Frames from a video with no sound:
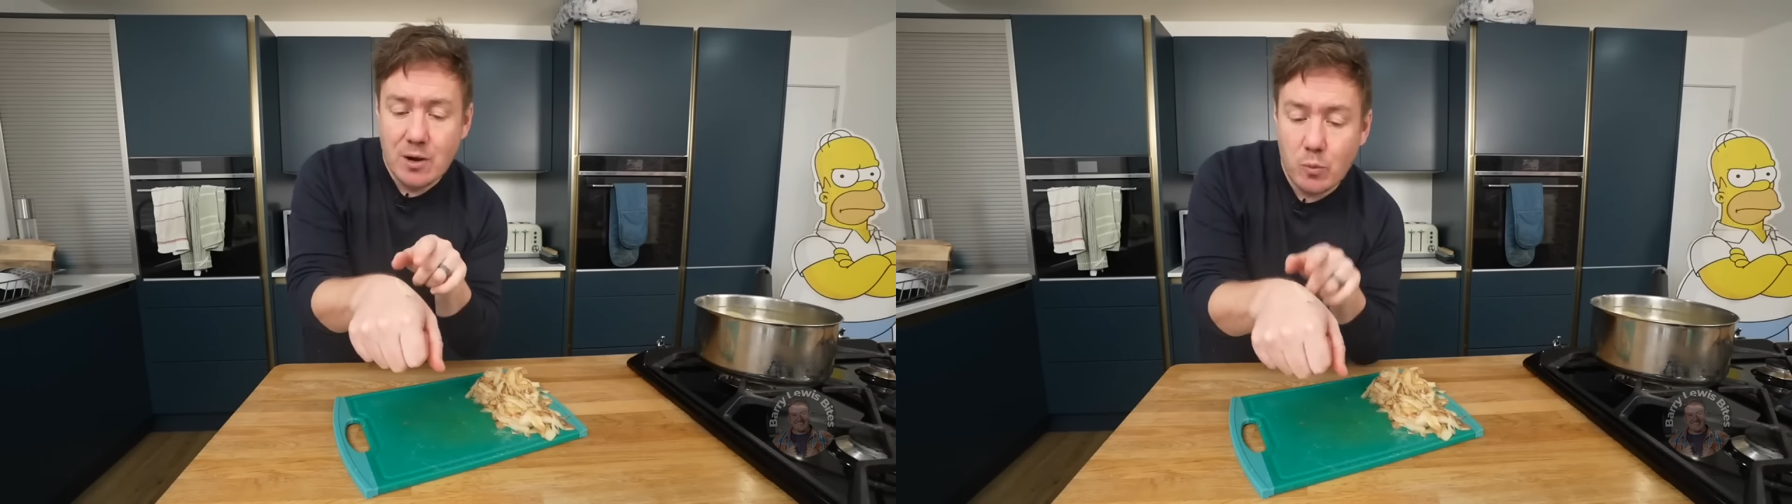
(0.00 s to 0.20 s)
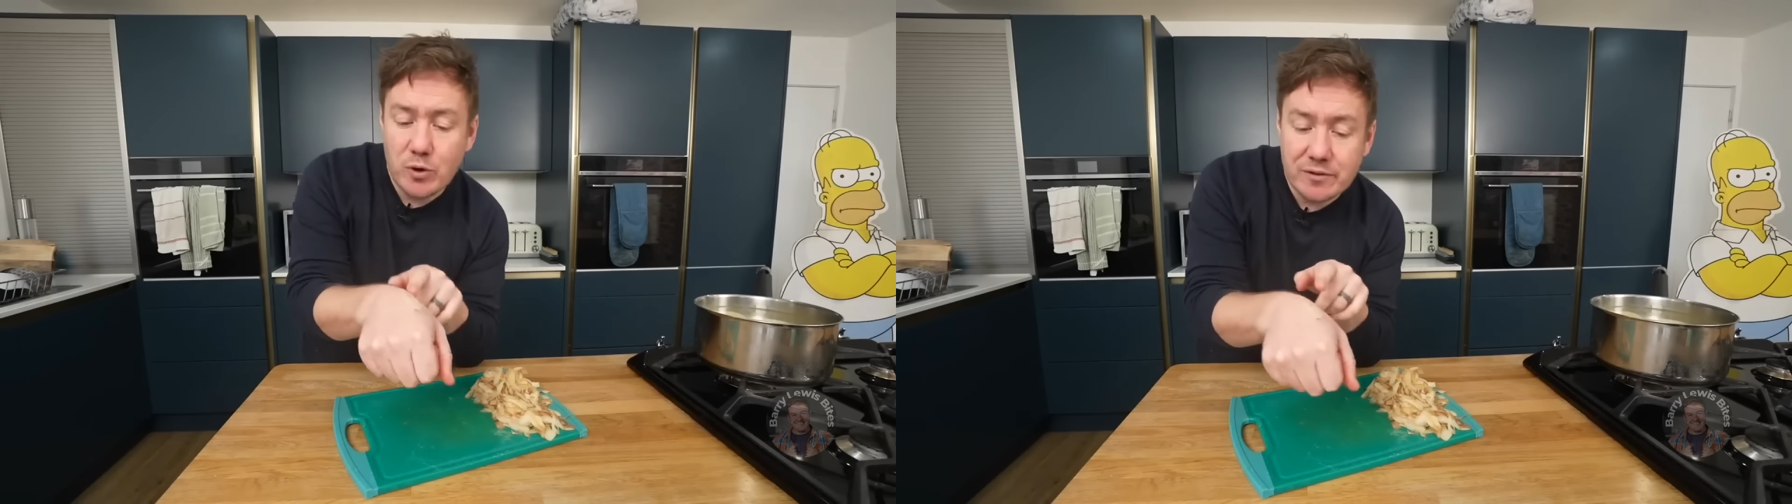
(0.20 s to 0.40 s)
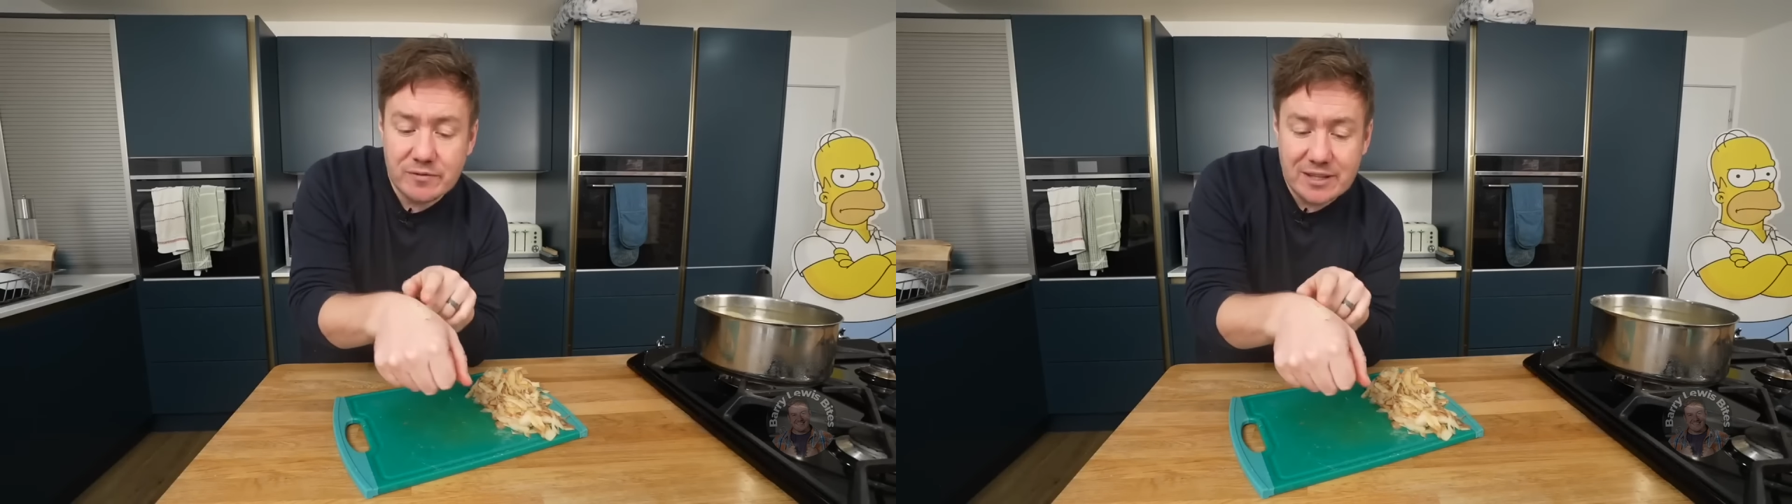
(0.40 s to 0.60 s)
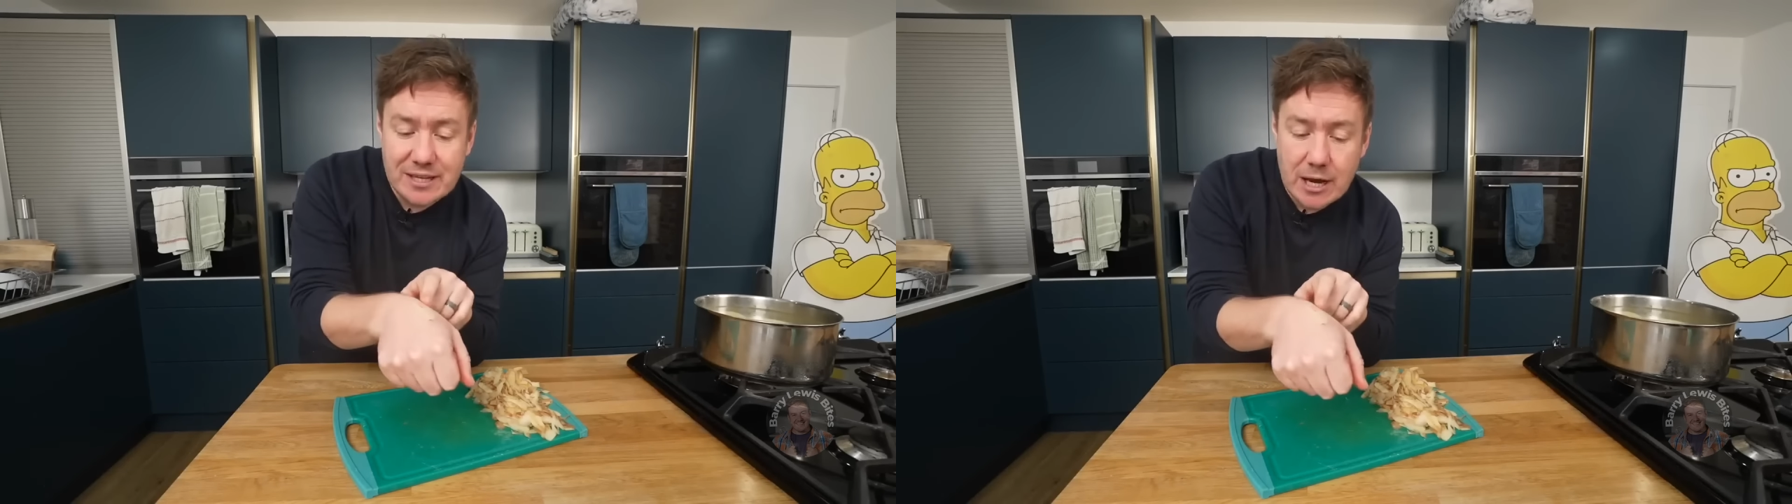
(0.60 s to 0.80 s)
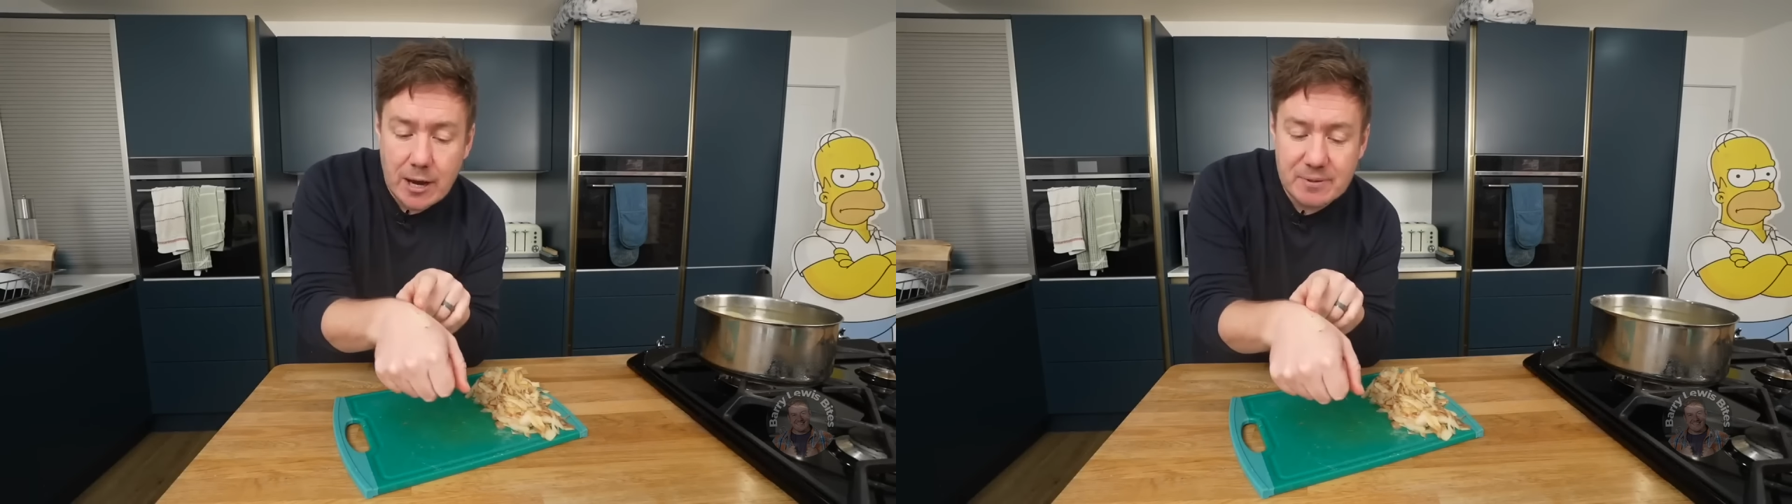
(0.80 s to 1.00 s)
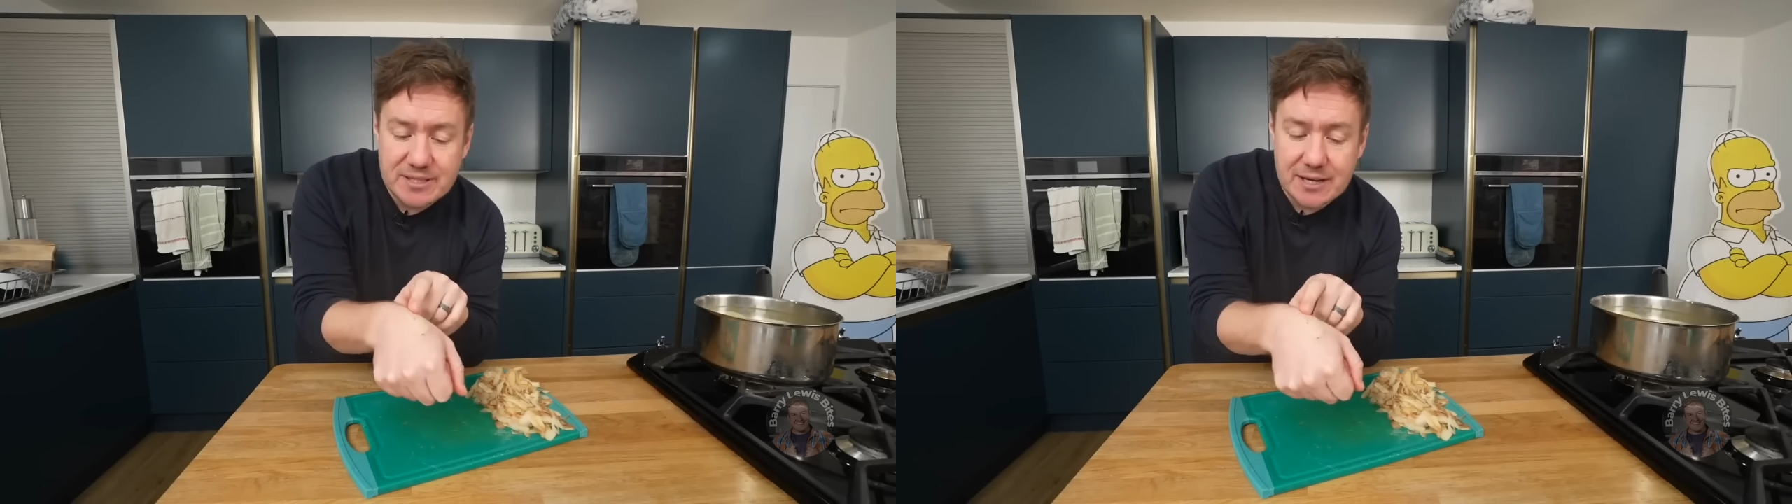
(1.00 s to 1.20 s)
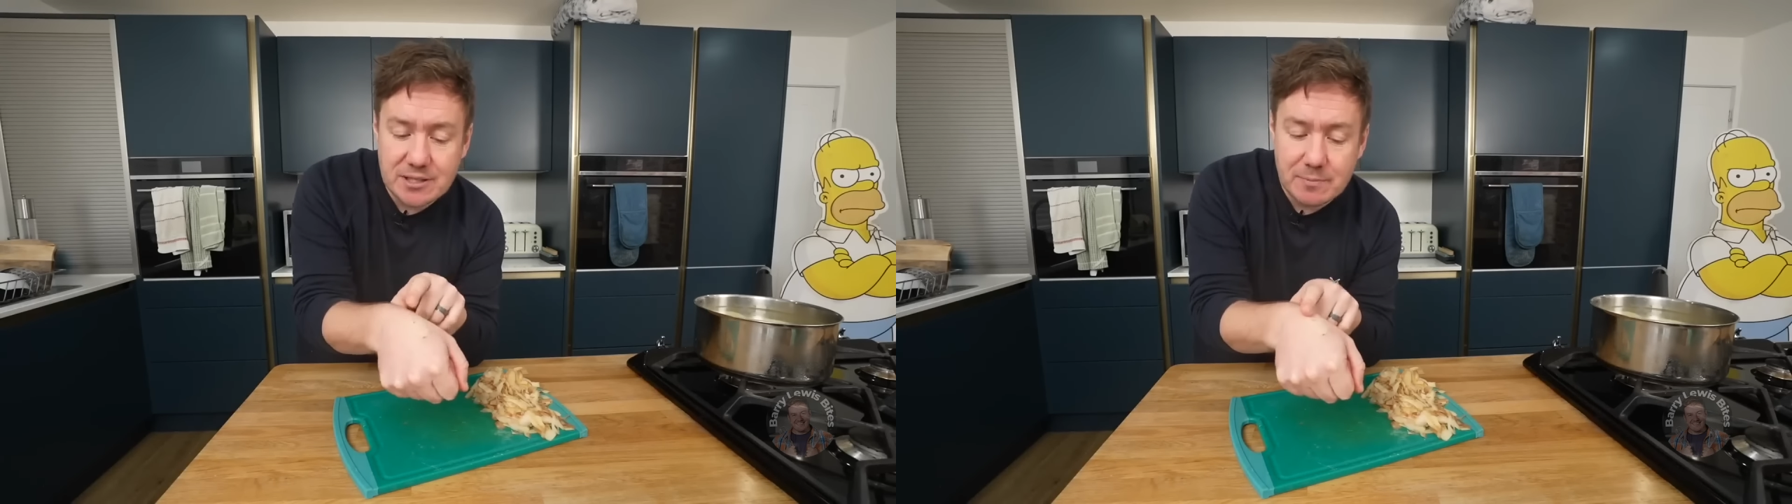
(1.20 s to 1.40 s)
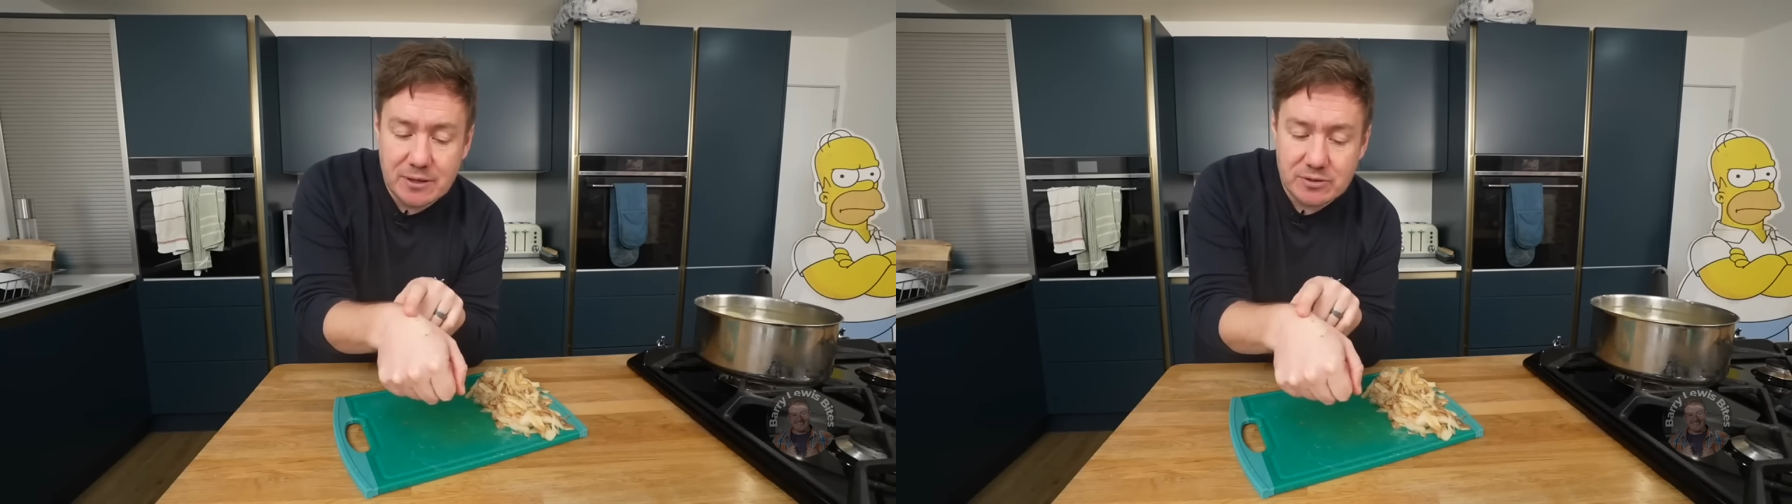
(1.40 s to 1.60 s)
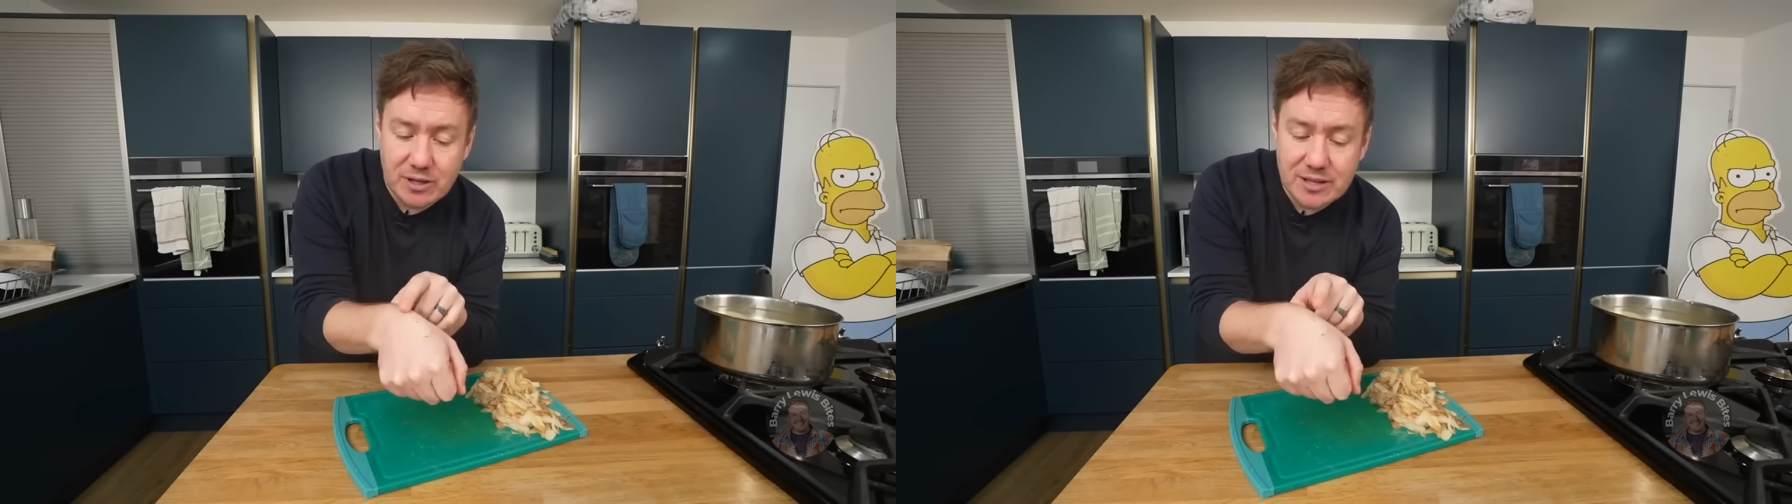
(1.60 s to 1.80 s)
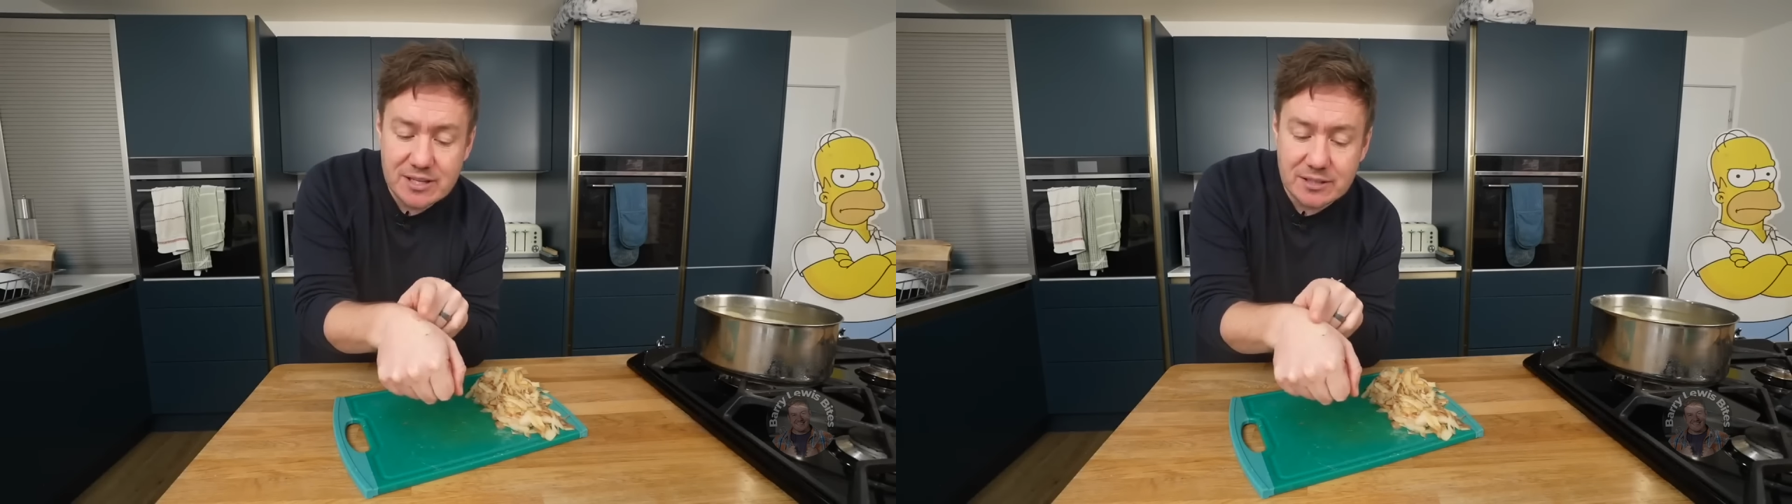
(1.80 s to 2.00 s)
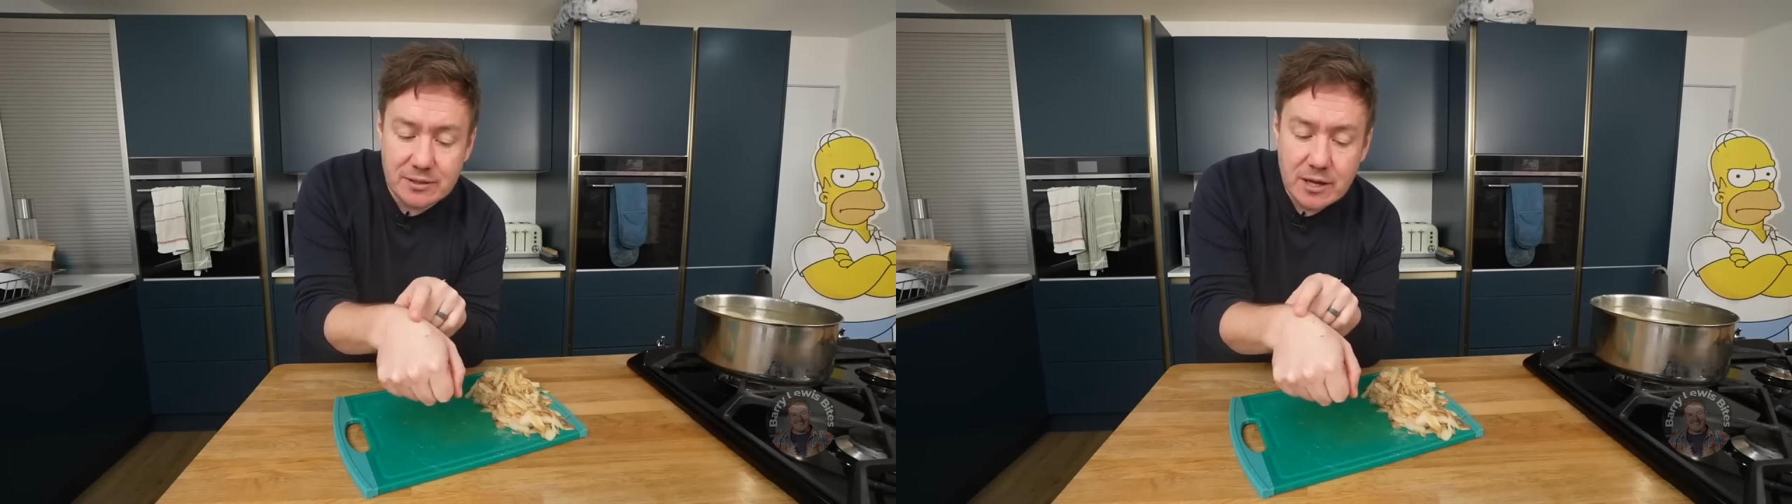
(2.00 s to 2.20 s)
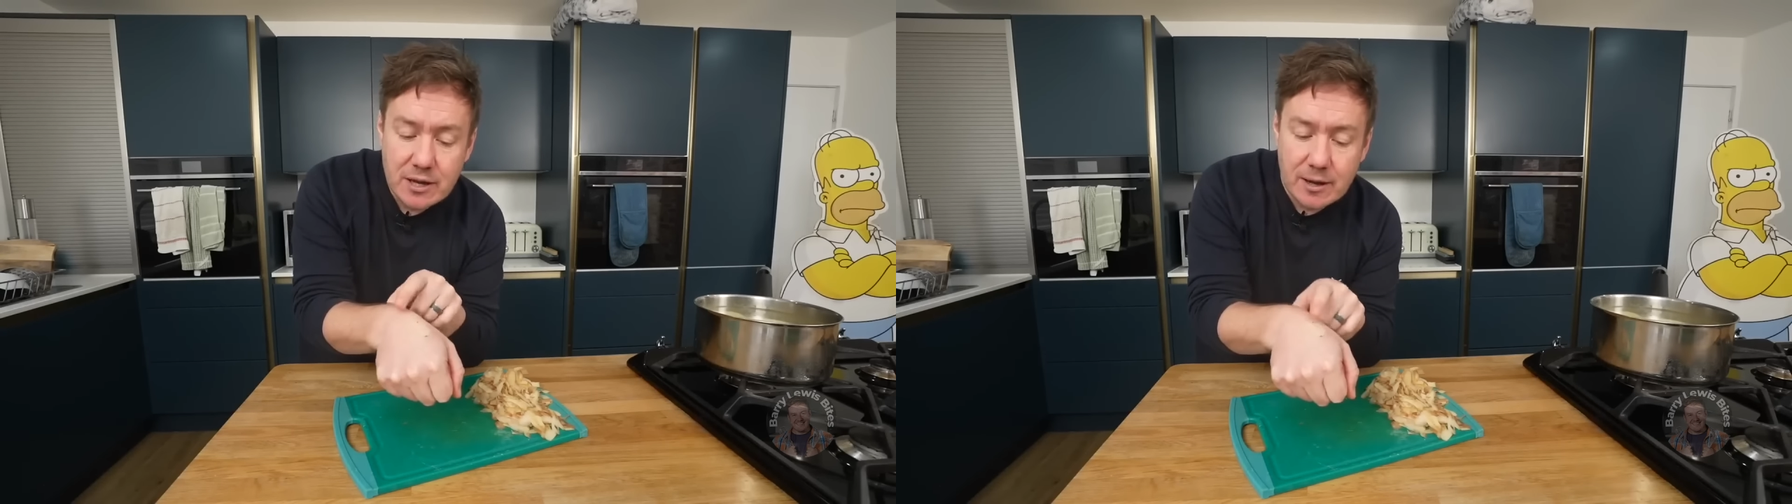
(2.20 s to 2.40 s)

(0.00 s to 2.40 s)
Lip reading: one of the potato peels like this and